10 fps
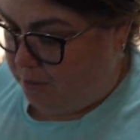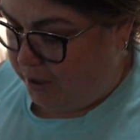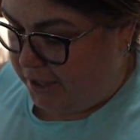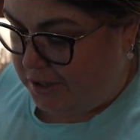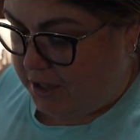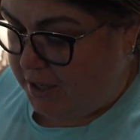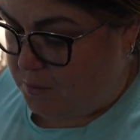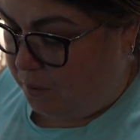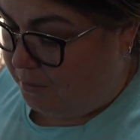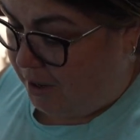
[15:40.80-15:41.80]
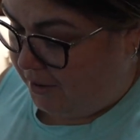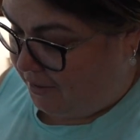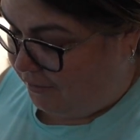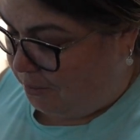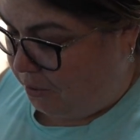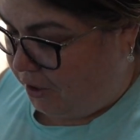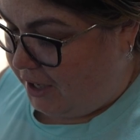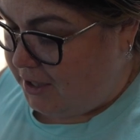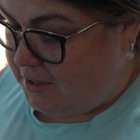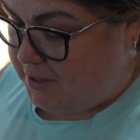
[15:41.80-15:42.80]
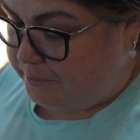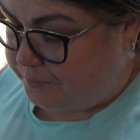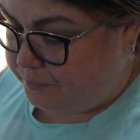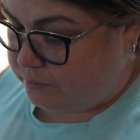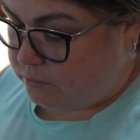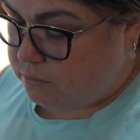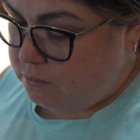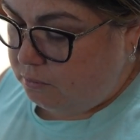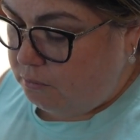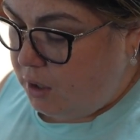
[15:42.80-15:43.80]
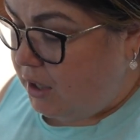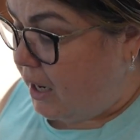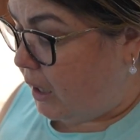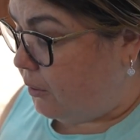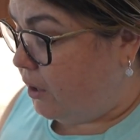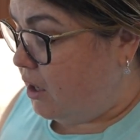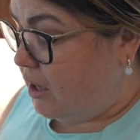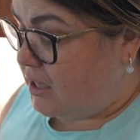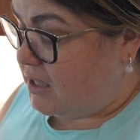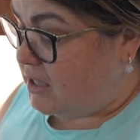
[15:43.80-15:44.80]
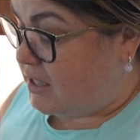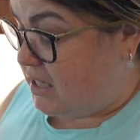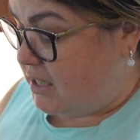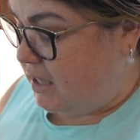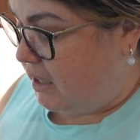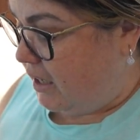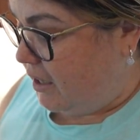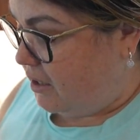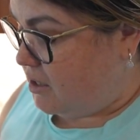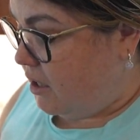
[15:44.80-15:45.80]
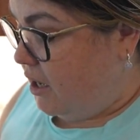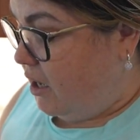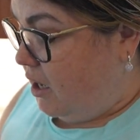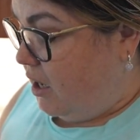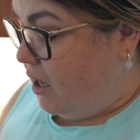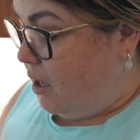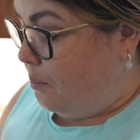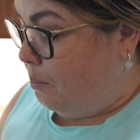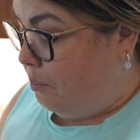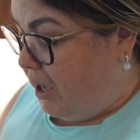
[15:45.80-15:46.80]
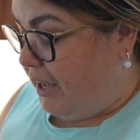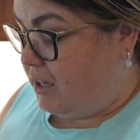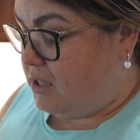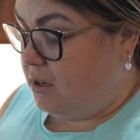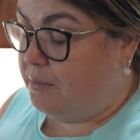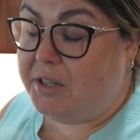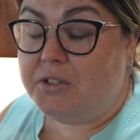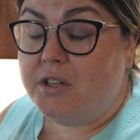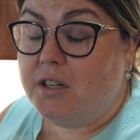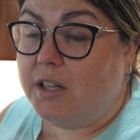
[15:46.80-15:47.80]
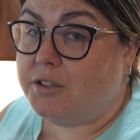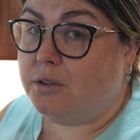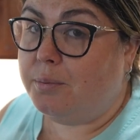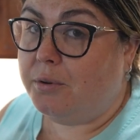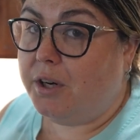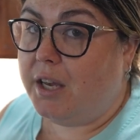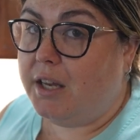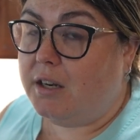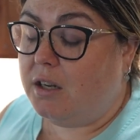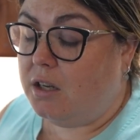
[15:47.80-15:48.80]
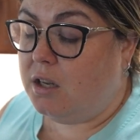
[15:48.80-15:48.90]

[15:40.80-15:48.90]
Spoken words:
which is one of my favorite parades. Now, this is Disneyland, but Main Street Electrical Parade